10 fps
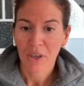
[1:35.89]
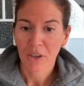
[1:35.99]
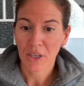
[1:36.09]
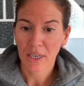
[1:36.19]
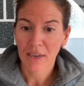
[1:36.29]
You
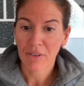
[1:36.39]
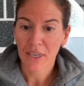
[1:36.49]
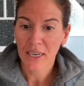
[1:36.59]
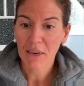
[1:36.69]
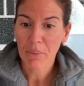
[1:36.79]
can even
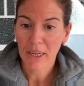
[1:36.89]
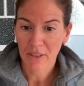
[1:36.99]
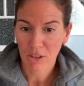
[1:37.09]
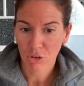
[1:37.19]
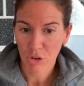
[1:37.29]
email the
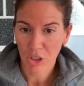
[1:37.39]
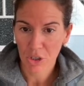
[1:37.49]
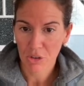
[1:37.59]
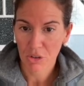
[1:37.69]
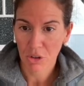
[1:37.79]

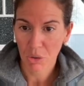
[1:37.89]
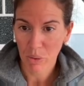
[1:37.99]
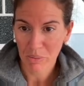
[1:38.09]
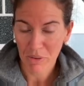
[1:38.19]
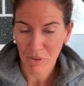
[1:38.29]
instructions to your
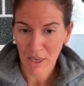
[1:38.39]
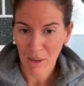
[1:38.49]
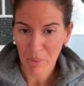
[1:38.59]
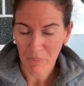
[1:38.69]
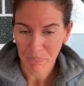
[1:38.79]
web developer.